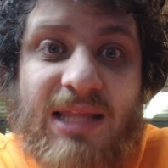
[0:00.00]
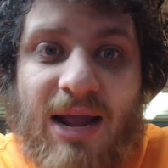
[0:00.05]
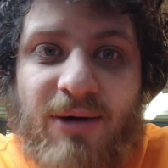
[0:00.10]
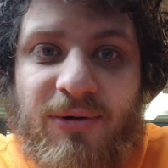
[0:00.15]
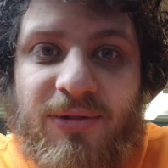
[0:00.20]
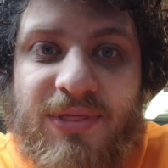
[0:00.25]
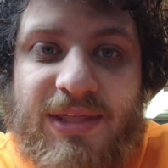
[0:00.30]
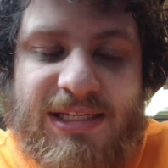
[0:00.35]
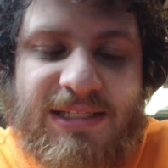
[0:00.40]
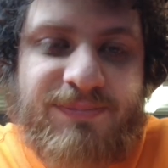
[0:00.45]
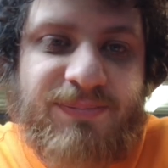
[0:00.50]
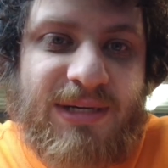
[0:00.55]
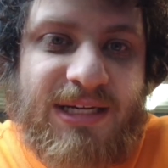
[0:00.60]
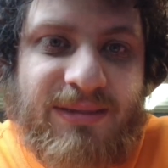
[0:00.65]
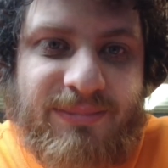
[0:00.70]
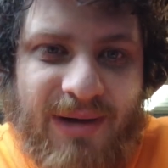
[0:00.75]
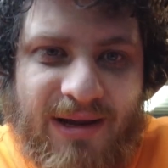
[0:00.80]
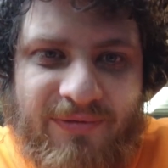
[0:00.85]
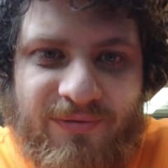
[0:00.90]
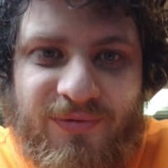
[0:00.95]
Now, with this
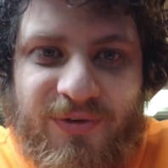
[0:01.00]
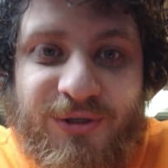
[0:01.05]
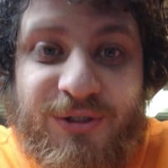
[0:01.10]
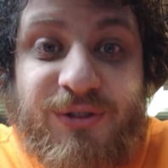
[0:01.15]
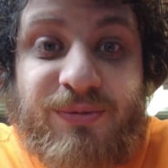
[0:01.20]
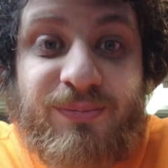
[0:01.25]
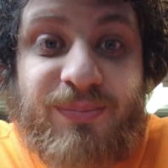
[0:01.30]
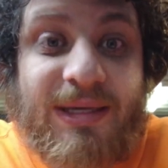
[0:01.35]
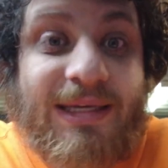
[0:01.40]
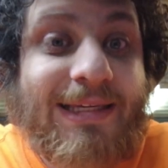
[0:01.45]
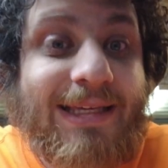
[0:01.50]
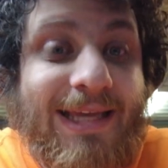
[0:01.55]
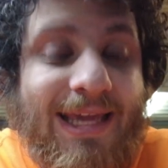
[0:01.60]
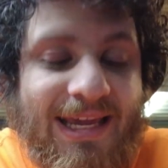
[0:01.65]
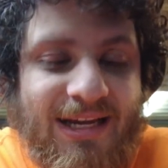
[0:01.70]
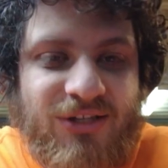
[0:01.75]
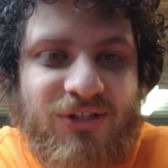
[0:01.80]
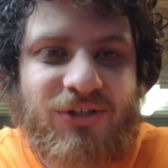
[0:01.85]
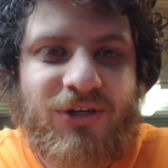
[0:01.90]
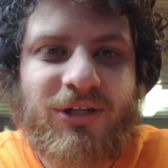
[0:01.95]
being my first big
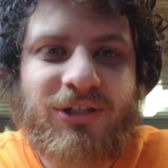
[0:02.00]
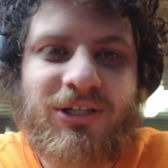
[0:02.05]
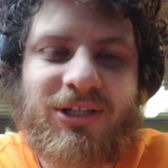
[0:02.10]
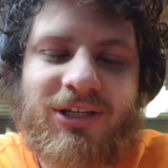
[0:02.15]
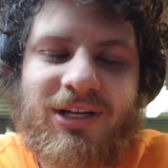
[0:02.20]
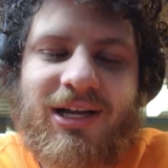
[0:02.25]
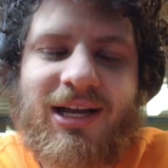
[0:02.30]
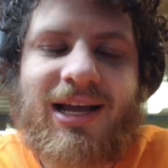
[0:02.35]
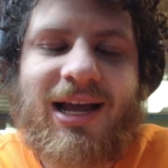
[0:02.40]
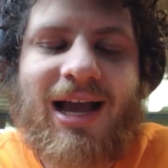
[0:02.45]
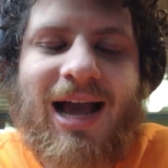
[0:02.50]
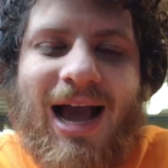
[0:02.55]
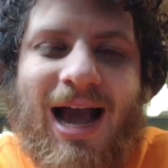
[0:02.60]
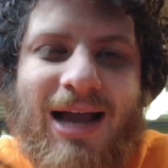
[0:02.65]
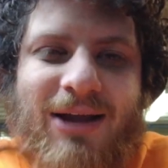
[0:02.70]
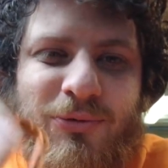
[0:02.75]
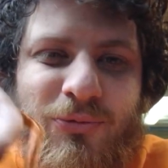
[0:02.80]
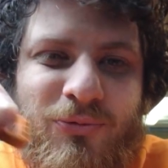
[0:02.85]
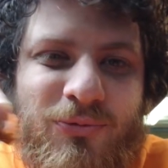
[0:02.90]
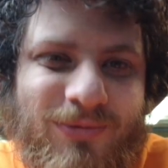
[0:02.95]
Kickstarter,
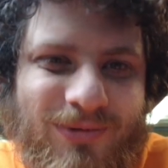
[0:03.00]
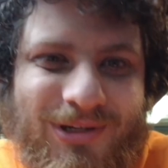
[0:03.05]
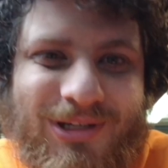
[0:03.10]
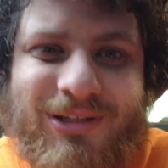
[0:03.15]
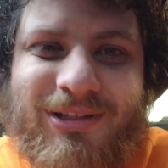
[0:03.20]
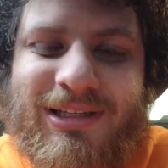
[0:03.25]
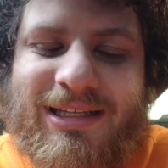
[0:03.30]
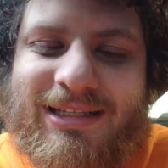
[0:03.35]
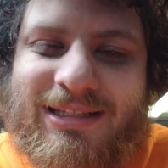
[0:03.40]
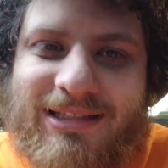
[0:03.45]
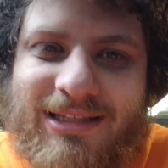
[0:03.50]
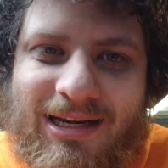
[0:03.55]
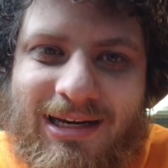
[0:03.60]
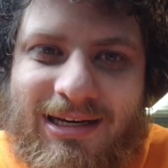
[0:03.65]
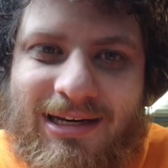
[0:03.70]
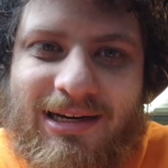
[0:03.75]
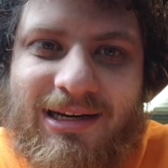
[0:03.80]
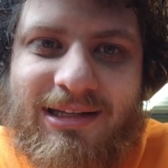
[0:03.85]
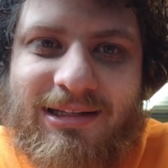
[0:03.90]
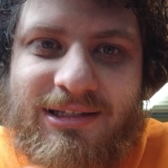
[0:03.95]
I really
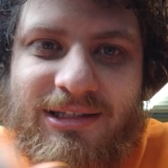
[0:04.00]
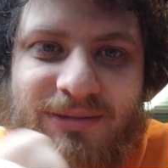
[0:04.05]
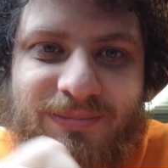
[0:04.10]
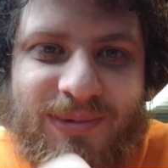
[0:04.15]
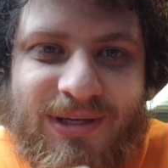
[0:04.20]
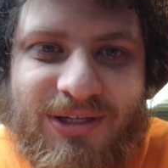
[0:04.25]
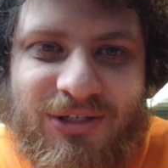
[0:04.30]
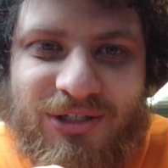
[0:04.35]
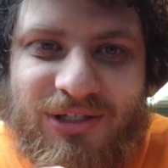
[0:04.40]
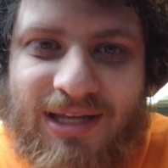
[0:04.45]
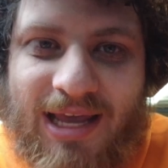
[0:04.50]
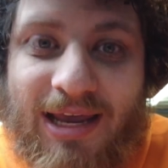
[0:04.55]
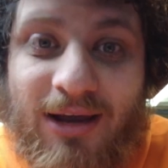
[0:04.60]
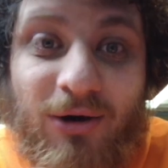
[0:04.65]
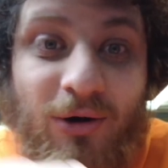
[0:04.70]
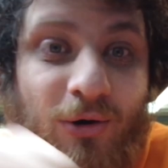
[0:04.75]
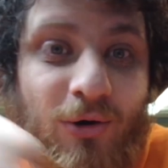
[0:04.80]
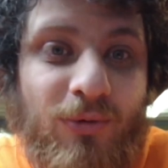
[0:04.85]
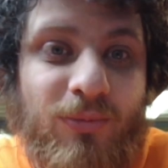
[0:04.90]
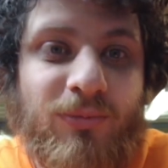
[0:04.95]
needed it to be just a
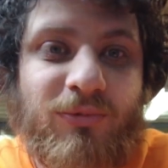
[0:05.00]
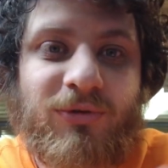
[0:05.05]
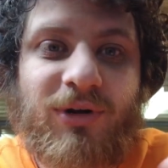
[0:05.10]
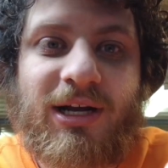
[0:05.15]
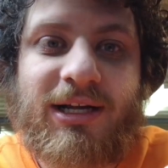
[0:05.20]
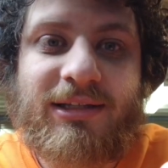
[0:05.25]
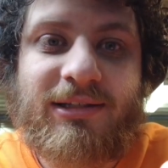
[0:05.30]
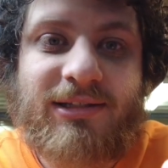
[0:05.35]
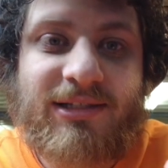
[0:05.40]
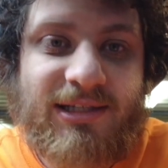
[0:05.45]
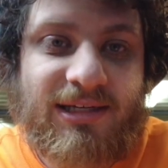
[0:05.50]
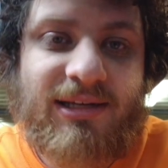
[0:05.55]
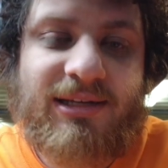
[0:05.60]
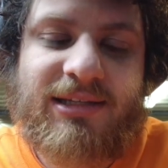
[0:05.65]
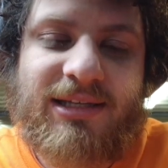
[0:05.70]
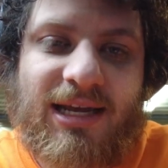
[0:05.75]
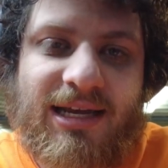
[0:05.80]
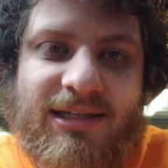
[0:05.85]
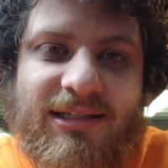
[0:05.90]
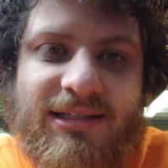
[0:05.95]
home run
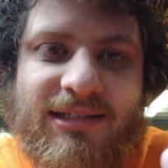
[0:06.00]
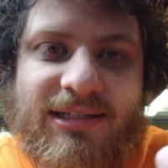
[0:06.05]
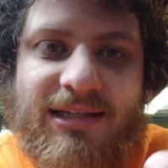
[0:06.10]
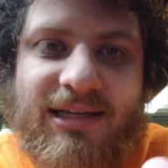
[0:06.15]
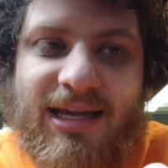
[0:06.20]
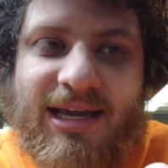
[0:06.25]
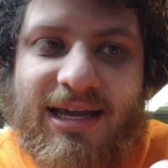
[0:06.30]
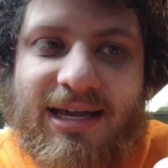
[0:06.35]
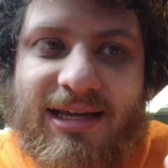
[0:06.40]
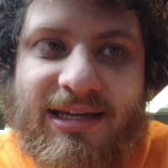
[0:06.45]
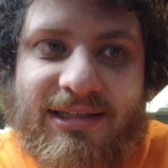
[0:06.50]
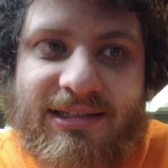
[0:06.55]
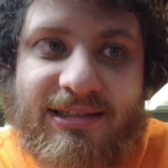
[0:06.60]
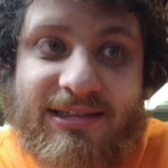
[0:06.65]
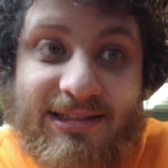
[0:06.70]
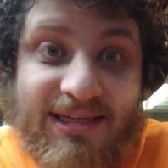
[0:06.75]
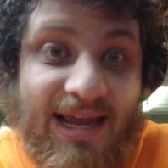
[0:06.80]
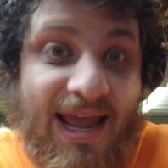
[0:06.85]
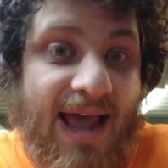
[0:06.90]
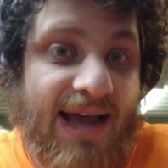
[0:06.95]
success,
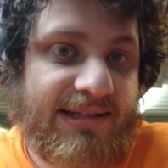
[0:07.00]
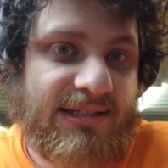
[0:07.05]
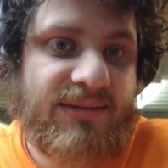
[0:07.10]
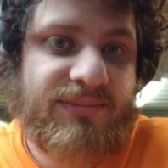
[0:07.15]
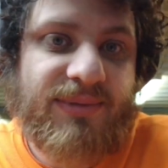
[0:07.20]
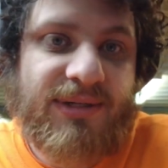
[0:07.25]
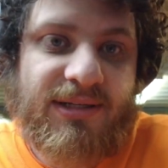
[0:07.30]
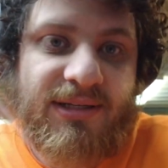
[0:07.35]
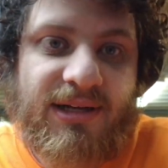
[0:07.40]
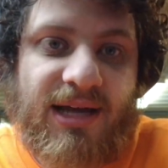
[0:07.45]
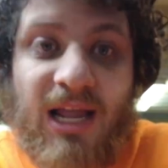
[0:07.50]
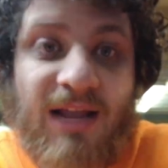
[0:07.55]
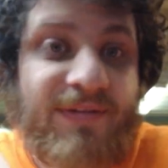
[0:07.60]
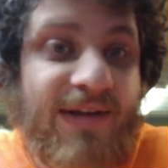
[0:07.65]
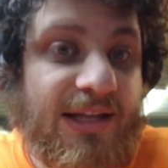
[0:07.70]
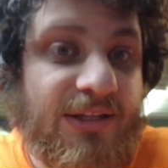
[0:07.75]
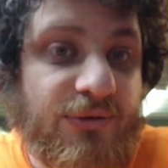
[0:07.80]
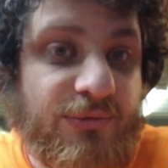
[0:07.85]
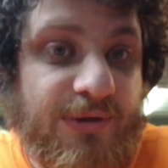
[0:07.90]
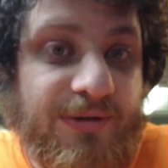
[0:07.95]
and it hasn't been. I've
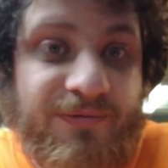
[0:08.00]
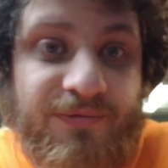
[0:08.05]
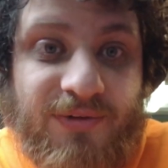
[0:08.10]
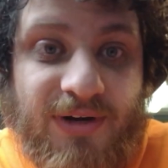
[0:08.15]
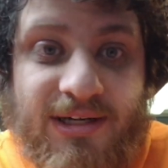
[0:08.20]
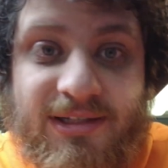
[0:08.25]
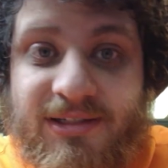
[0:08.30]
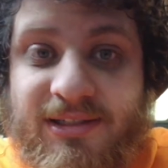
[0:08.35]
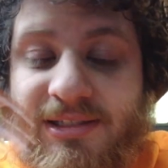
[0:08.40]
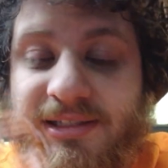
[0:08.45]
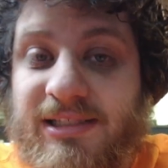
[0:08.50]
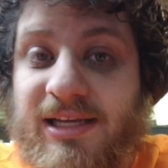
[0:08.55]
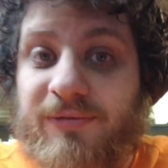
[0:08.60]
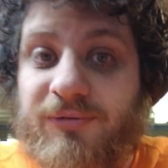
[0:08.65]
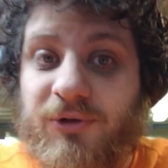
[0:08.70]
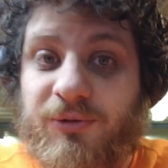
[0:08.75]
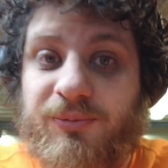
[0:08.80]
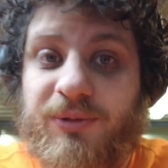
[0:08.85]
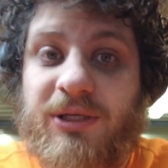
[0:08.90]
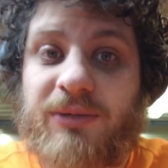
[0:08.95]
had to refund
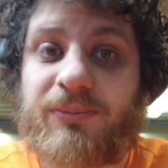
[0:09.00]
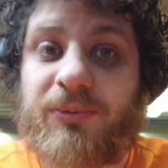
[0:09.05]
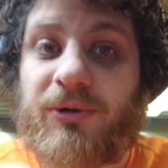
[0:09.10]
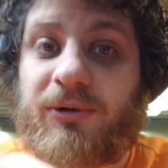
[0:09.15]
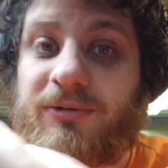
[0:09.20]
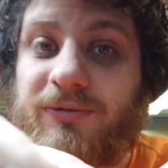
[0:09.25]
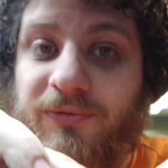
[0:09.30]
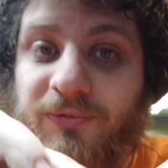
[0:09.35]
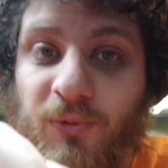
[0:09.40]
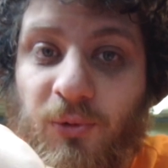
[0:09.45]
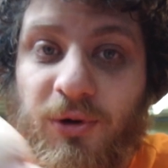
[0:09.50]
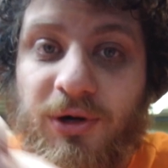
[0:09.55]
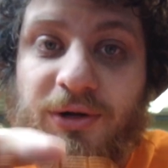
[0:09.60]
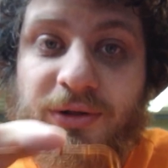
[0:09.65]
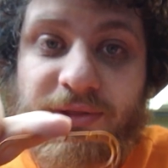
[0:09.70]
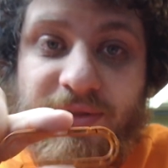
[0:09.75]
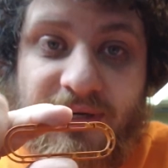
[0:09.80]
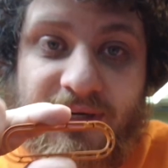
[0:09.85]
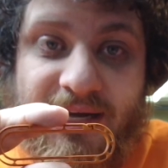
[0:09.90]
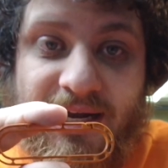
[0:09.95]
several people for
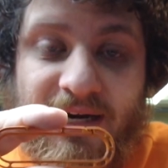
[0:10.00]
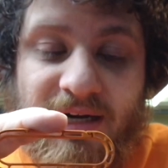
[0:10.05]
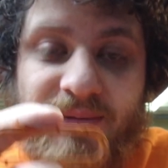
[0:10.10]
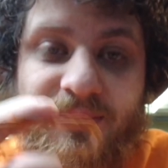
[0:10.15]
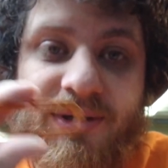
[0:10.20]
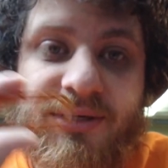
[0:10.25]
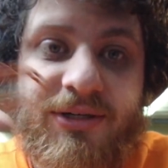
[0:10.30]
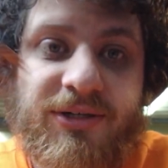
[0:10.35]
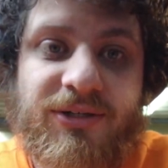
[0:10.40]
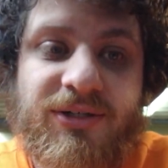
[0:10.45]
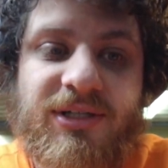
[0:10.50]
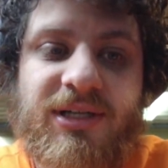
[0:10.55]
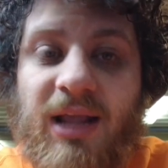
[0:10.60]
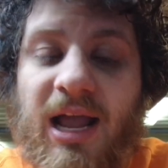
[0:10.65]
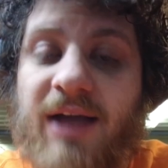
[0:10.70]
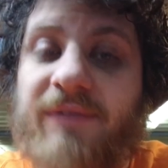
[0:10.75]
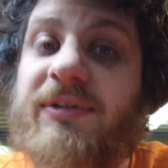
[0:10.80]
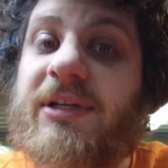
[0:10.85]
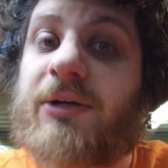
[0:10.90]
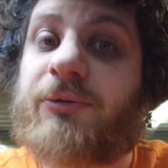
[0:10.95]
their carabiners.
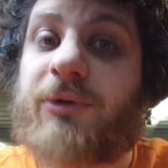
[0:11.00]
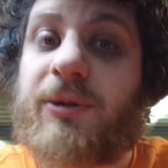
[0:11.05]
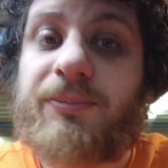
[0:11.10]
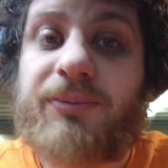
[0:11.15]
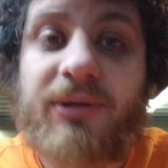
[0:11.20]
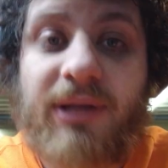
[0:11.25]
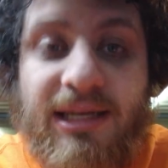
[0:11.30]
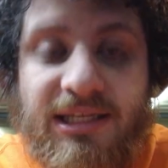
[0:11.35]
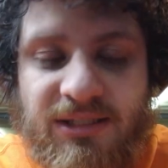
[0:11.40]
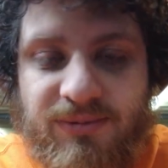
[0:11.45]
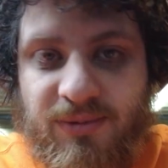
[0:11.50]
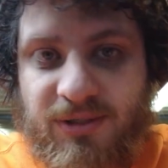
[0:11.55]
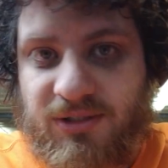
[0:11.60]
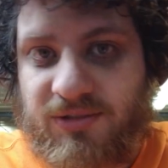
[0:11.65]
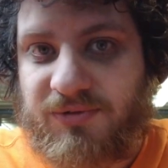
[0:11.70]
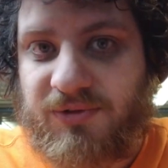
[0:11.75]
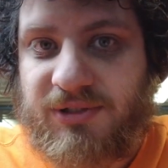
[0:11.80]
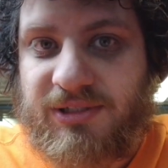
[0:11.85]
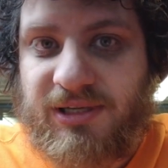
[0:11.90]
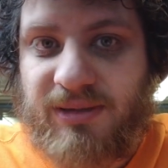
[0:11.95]
I've done replacements
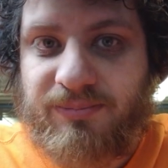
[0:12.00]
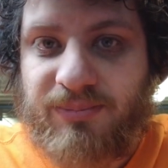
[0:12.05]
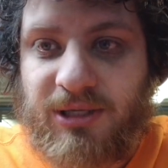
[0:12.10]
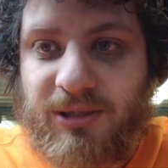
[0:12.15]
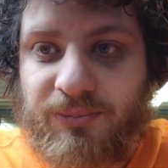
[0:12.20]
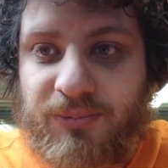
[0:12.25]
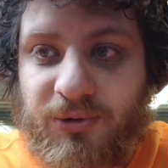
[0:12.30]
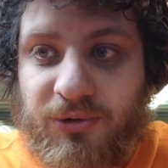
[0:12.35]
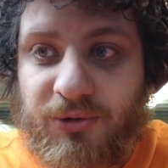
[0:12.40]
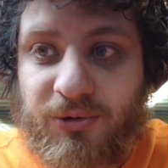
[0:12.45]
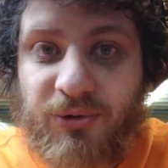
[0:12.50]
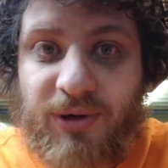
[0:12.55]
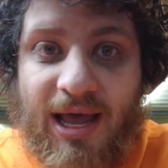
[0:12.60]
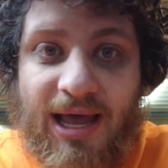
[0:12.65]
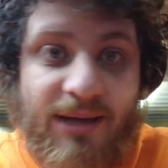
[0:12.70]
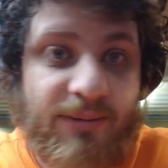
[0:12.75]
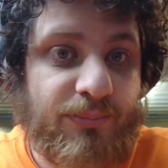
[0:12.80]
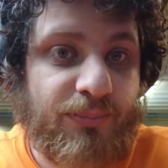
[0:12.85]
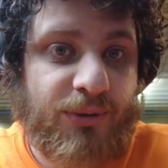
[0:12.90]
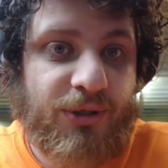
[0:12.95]
for some people who
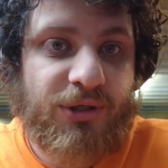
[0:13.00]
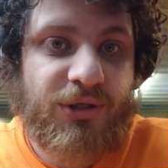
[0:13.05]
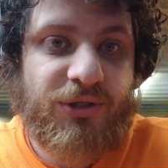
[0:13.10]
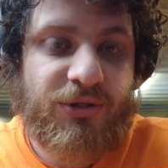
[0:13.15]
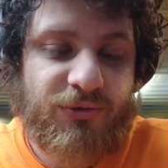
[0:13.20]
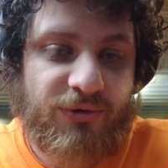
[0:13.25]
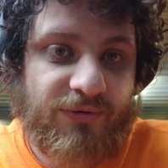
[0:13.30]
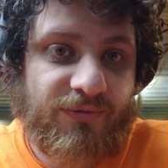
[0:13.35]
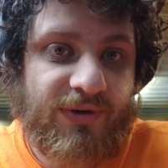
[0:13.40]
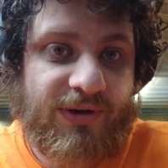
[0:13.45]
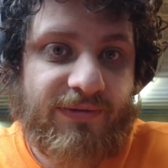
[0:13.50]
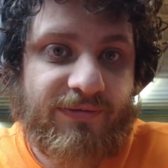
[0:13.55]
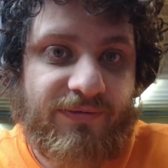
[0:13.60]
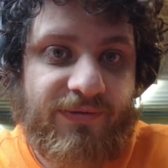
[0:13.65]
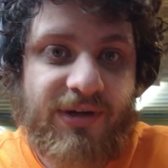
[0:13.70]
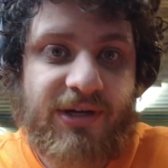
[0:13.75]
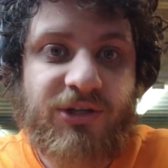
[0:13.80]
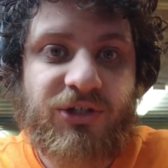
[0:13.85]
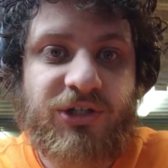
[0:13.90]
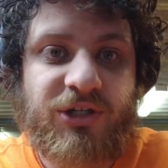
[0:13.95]
had burrs or fit and
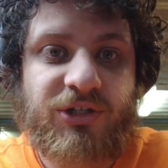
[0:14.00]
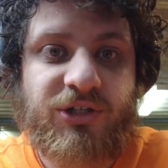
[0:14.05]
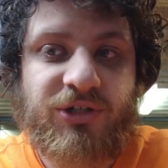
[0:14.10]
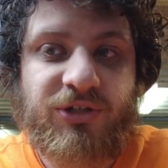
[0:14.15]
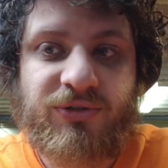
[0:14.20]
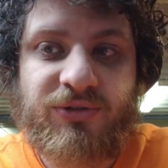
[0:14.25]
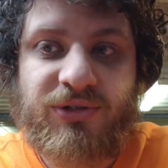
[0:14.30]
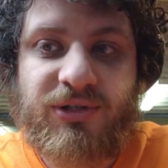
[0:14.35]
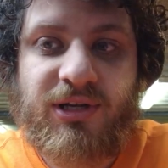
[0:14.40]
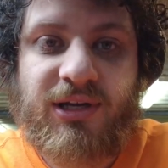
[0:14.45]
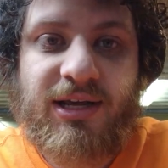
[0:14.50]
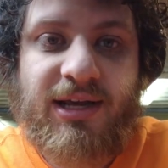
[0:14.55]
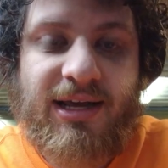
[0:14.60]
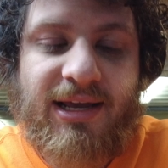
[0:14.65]
finish issues,